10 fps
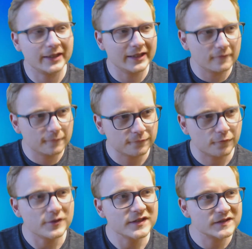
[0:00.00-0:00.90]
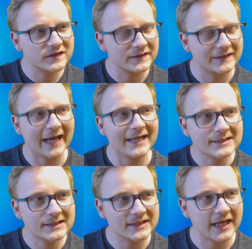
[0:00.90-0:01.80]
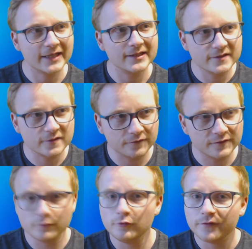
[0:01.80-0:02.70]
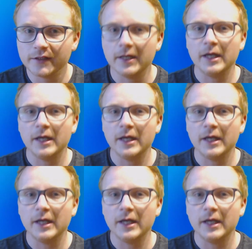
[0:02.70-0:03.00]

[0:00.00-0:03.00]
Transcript: In the first 10 seconds of the movie,